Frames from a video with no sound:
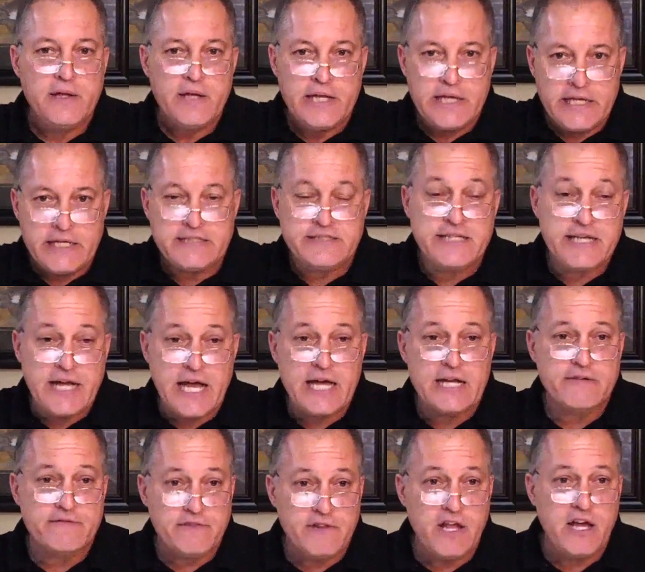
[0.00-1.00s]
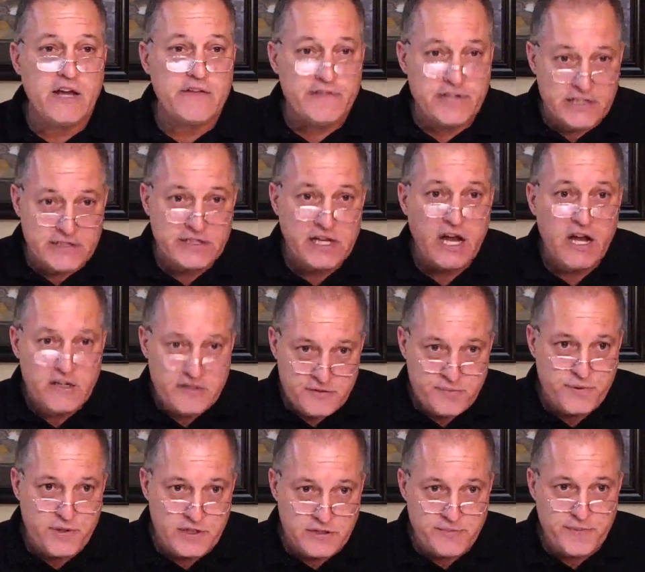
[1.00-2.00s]
He's the God of love, and His
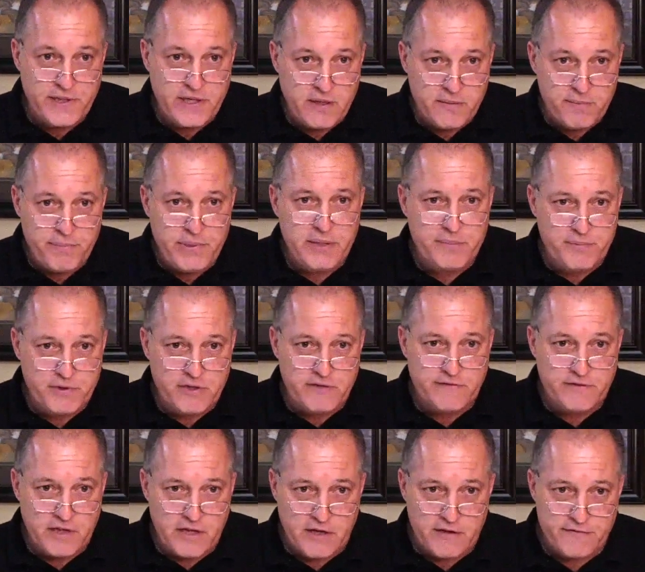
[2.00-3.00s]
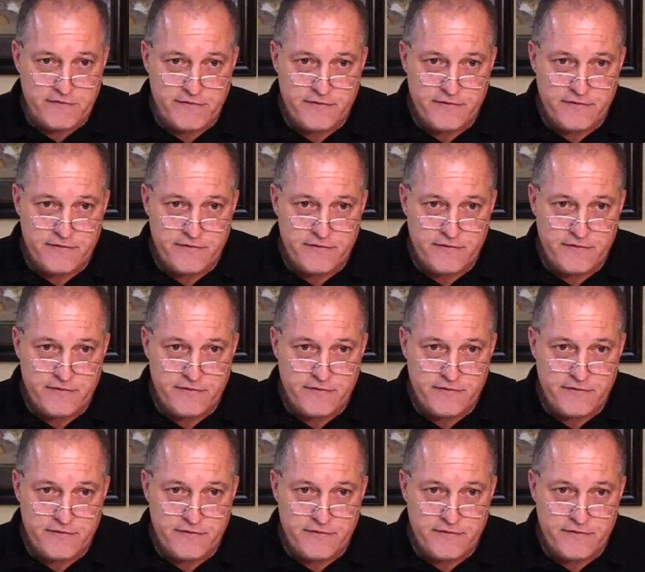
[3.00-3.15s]
offsprings become people of love.